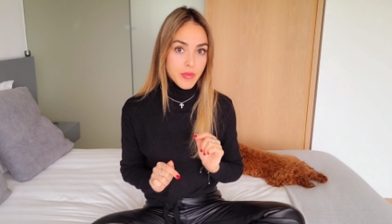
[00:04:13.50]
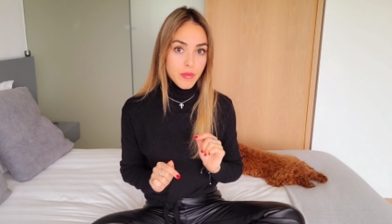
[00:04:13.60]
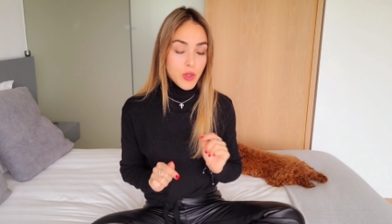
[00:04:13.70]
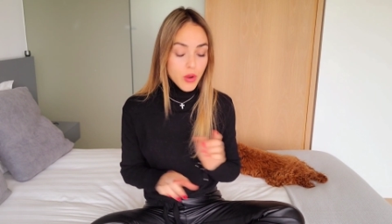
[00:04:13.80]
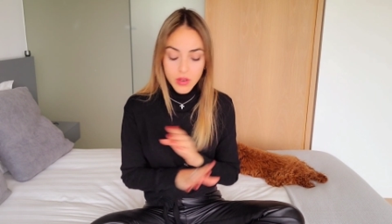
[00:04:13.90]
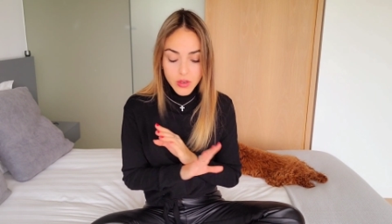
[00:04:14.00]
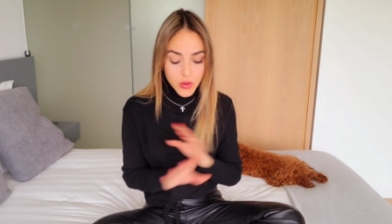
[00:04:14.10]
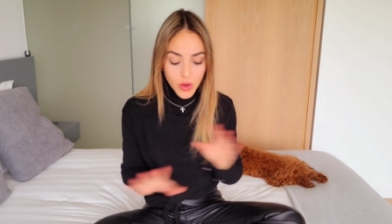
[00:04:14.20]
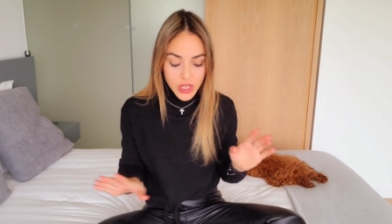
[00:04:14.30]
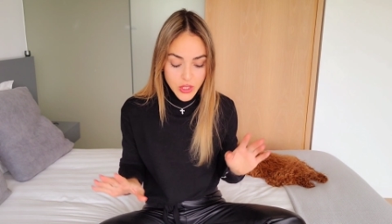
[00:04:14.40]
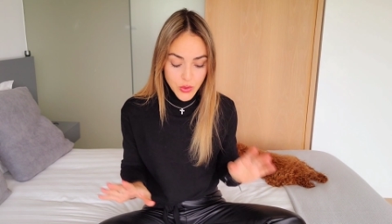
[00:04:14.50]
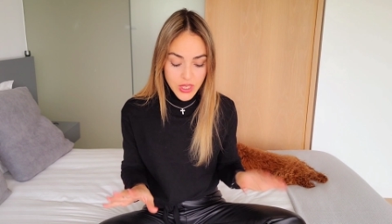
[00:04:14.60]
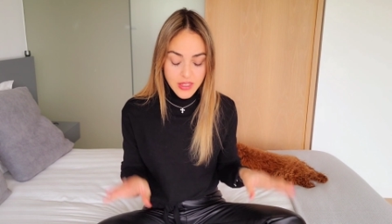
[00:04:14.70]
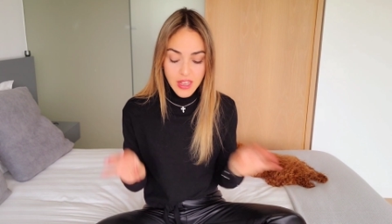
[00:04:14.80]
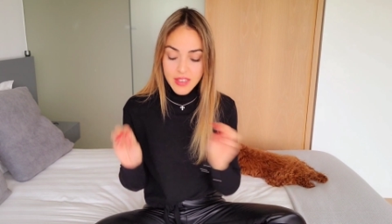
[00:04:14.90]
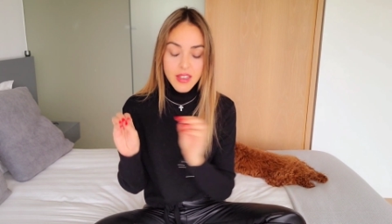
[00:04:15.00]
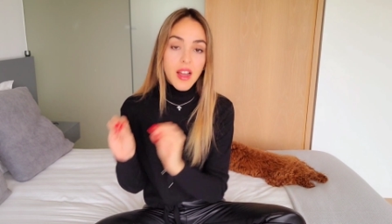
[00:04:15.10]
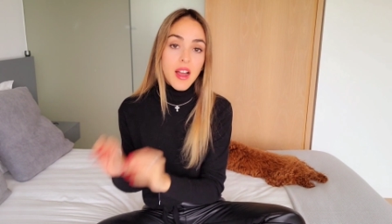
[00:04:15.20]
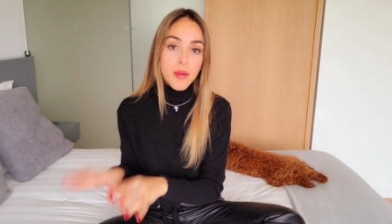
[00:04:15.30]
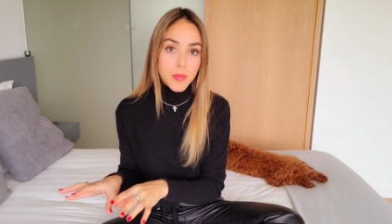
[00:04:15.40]
You're not going to eat that
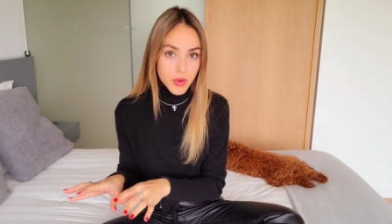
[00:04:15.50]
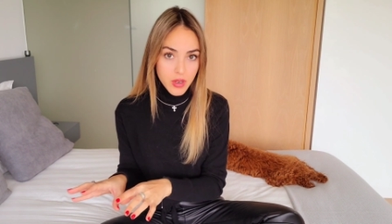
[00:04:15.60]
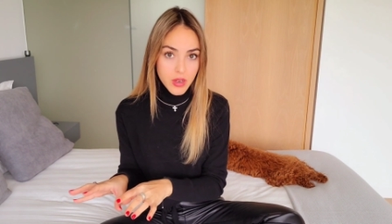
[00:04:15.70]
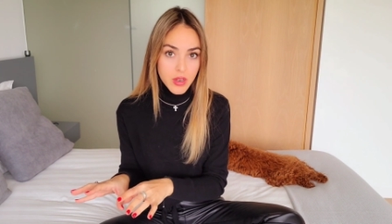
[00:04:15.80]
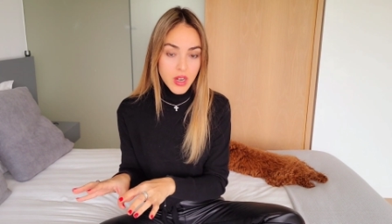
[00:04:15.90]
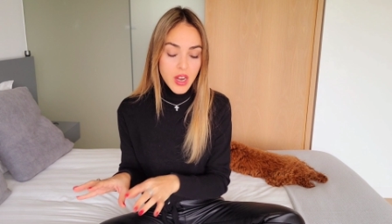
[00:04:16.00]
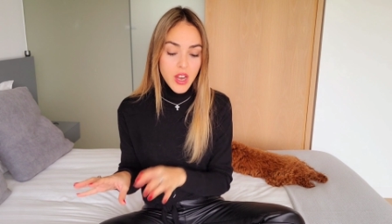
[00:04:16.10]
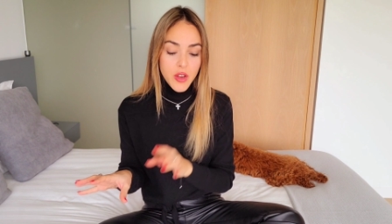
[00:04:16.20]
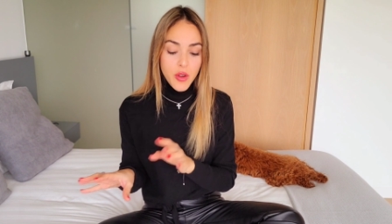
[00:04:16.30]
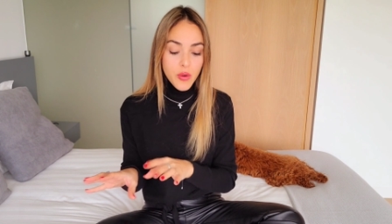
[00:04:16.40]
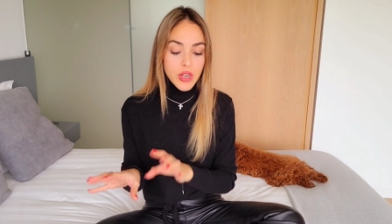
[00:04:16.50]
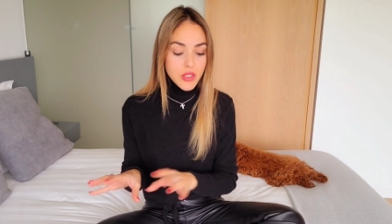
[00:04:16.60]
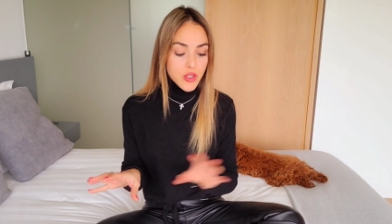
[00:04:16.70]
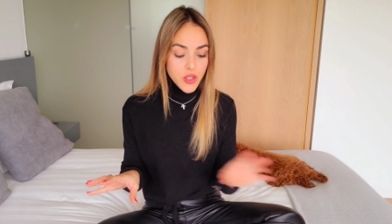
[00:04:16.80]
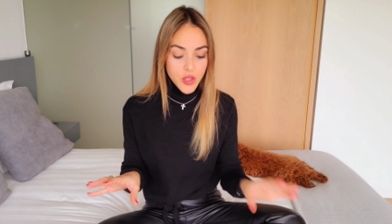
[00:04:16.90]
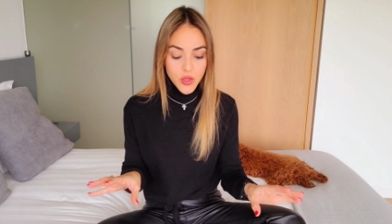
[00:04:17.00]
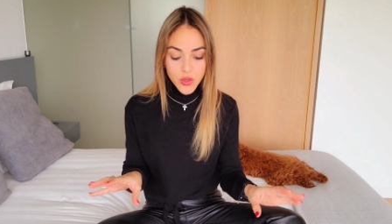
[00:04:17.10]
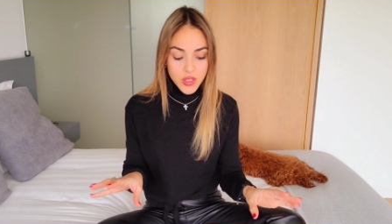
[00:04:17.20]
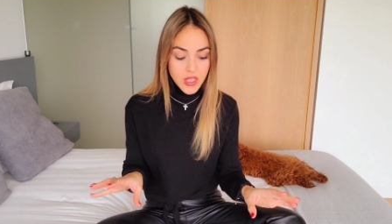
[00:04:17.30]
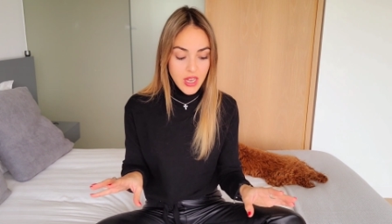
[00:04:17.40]
hamburger. You're going to
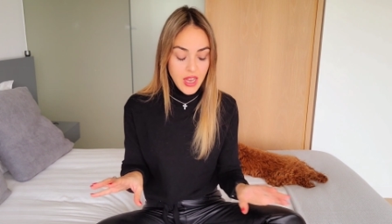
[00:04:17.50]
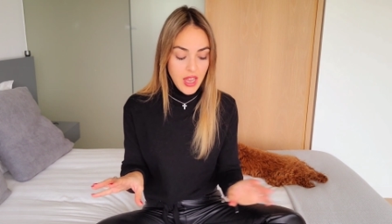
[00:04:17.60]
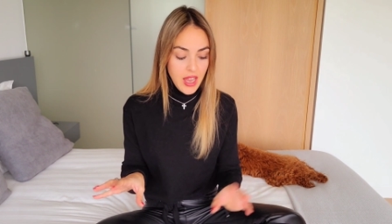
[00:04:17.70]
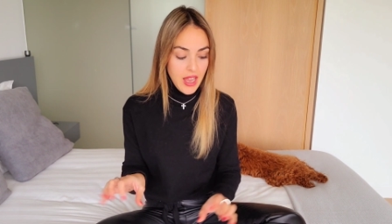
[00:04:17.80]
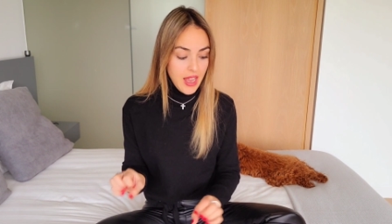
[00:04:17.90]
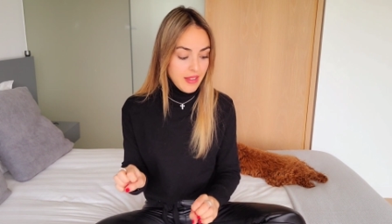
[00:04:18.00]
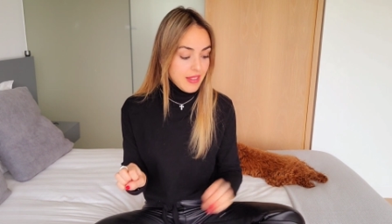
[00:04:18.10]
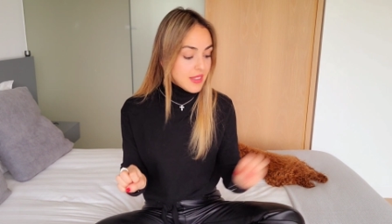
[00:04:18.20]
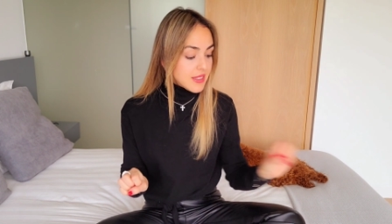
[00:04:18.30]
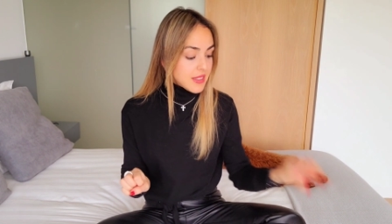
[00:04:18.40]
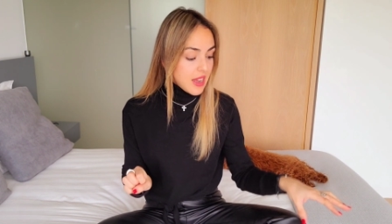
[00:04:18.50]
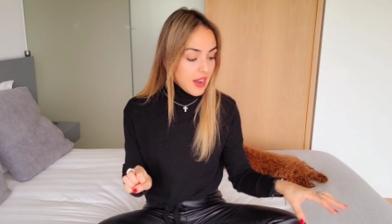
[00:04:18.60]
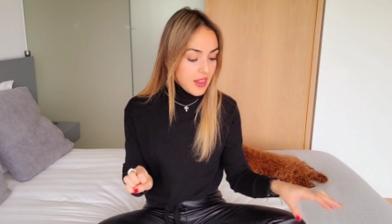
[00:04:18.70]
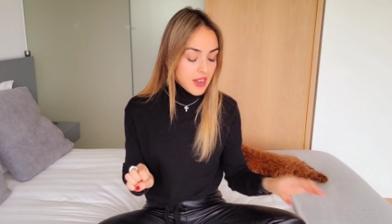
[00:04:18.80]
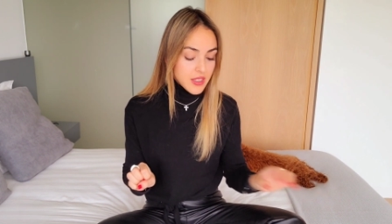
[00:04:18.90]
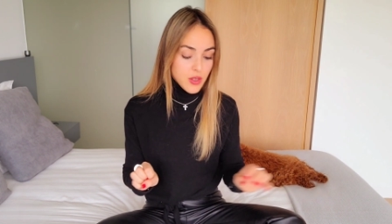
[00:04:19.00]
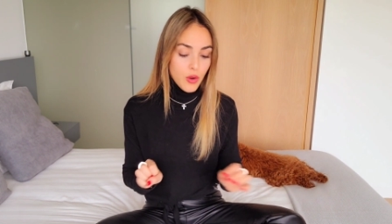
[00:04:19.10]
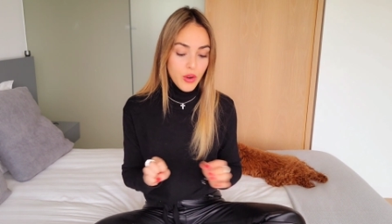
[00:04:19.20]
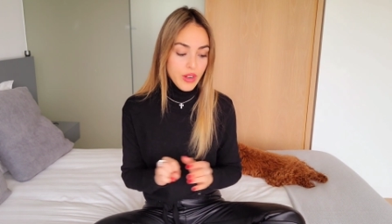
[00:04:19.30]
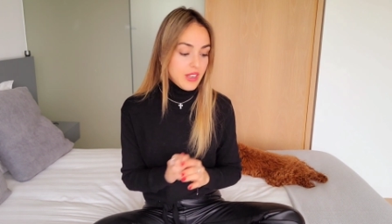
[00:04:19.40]
choose uh, this salad
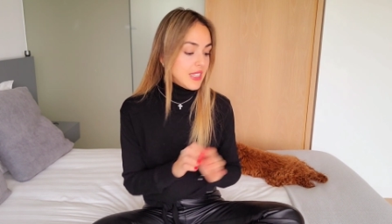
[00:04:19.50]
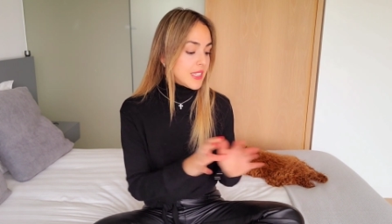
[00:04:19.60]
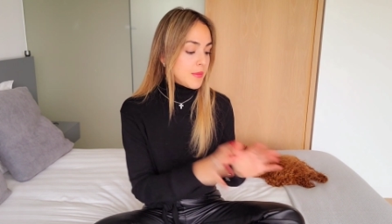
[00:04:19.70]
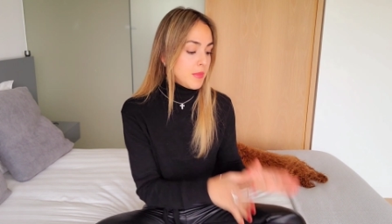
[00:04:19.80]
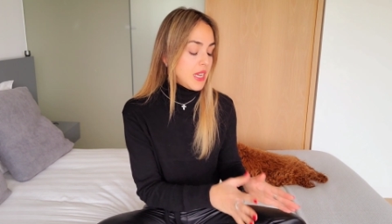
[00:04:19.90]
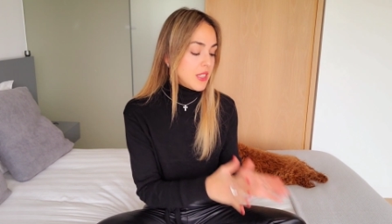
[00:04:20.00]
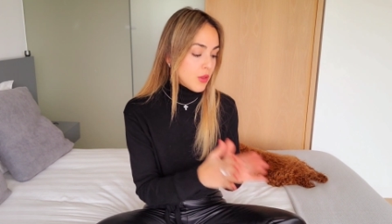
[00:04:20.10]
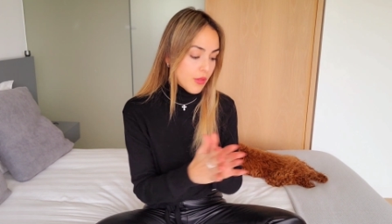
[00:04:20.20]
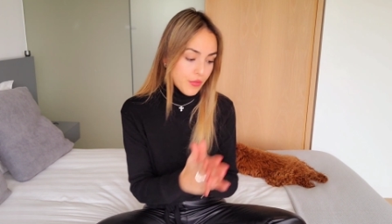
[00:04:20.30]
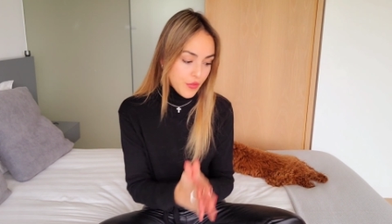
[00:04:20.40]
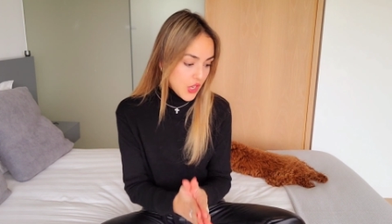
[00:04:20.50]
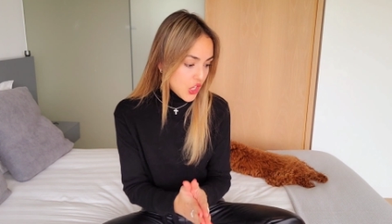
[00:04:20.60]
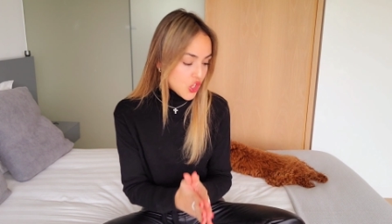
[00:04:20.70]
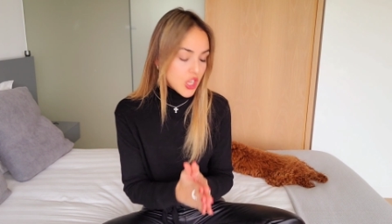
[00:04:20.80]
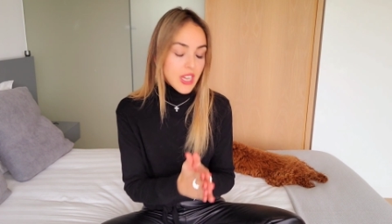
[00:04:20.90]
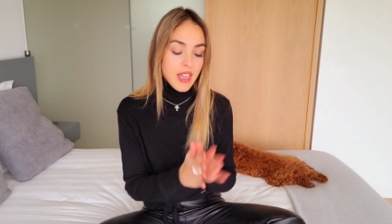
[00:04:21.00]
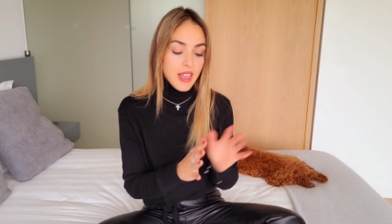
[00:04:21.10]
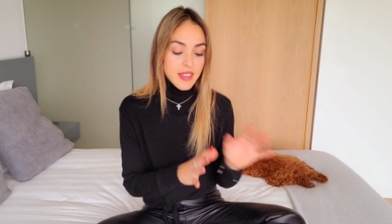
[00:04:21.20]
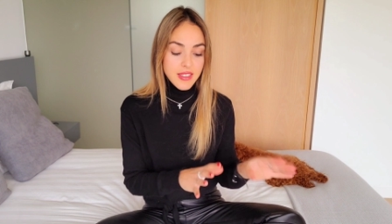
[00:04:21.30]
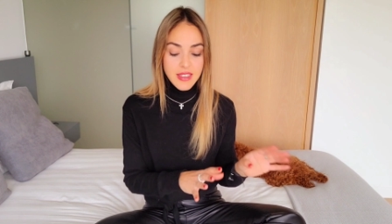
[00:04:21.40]
or this meat or fish
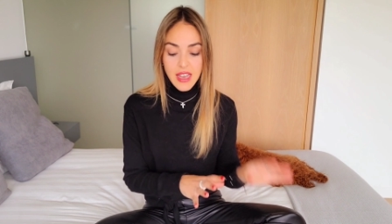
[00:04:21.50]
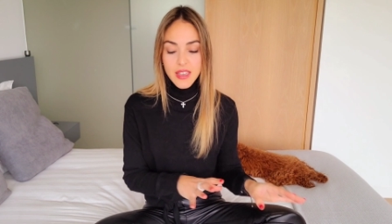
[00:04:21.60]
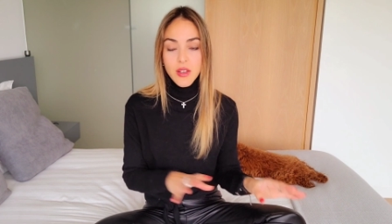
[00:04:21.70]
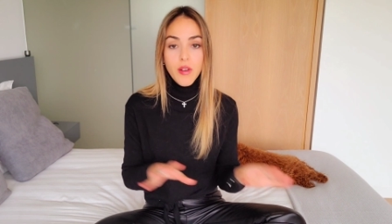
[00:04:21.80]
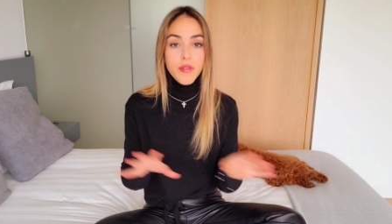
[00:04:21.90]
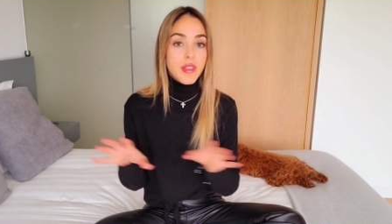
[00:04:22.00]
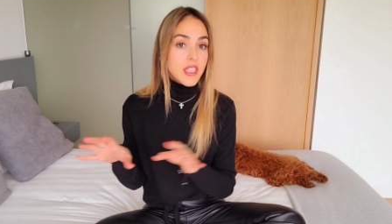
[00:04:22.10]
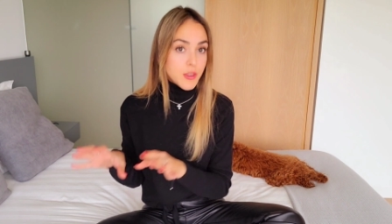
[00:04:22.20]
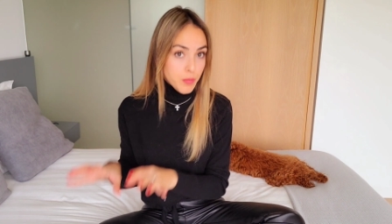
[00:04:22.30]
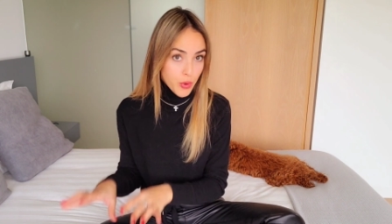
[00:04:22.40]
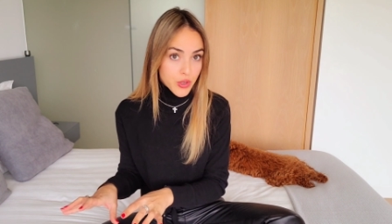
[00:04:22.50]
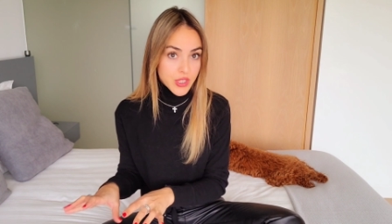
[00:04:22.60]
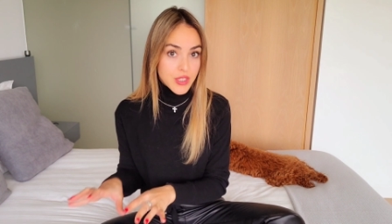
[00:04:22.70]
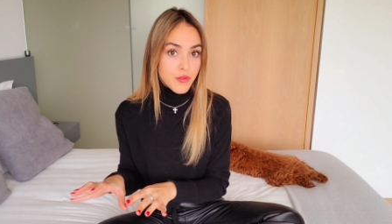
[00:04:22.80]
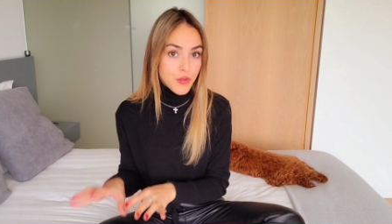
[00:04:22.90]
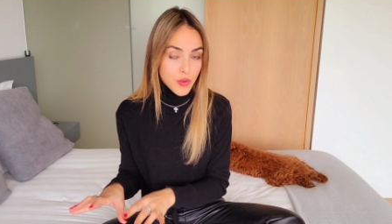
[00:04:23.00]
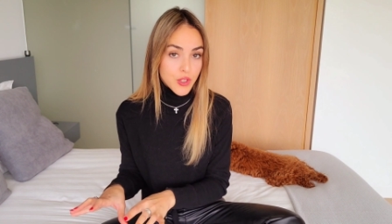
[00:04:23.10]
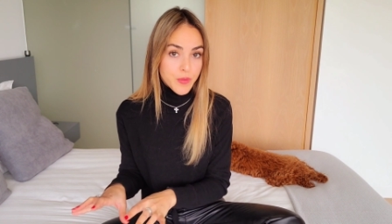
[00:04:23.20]
instead of this processed food.